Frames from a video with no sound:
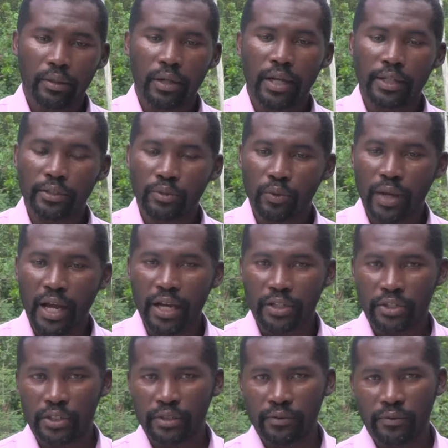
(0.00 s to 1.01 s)
got into
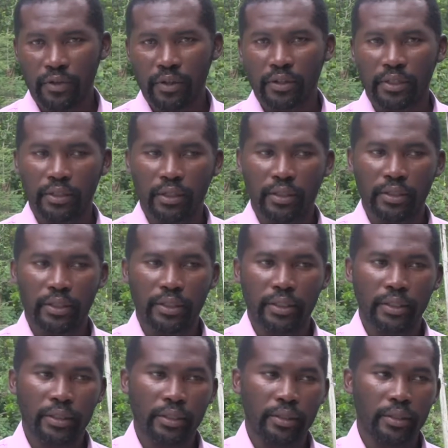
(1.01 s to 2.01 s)
action following all
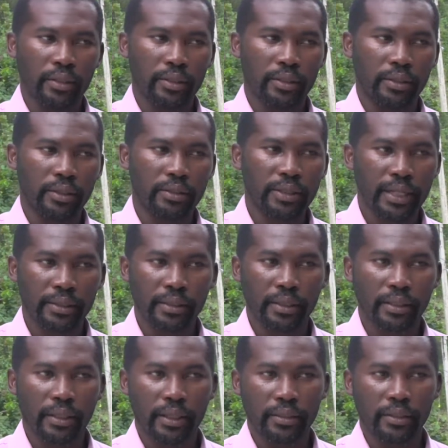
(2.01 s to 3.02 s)
the
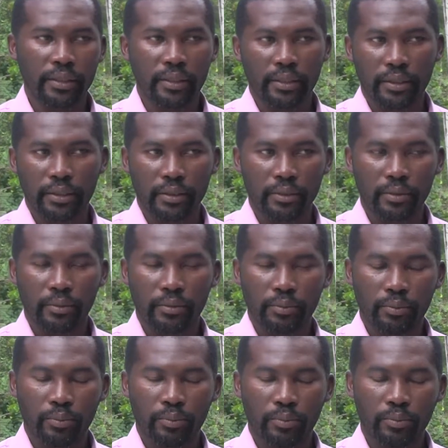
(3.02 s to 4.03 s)
tender and the
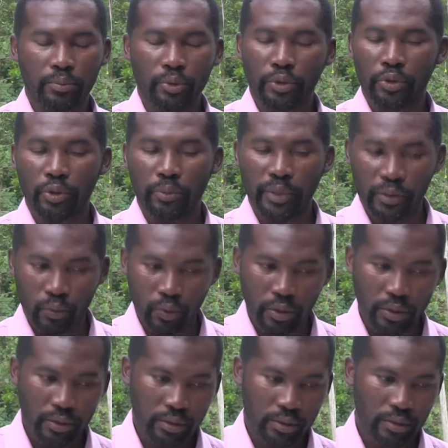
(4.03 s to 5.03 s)
procurement
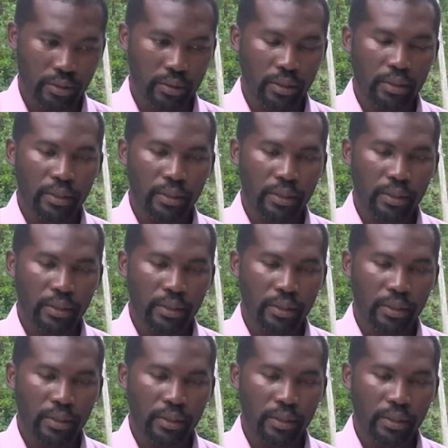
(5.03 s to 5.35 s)
works.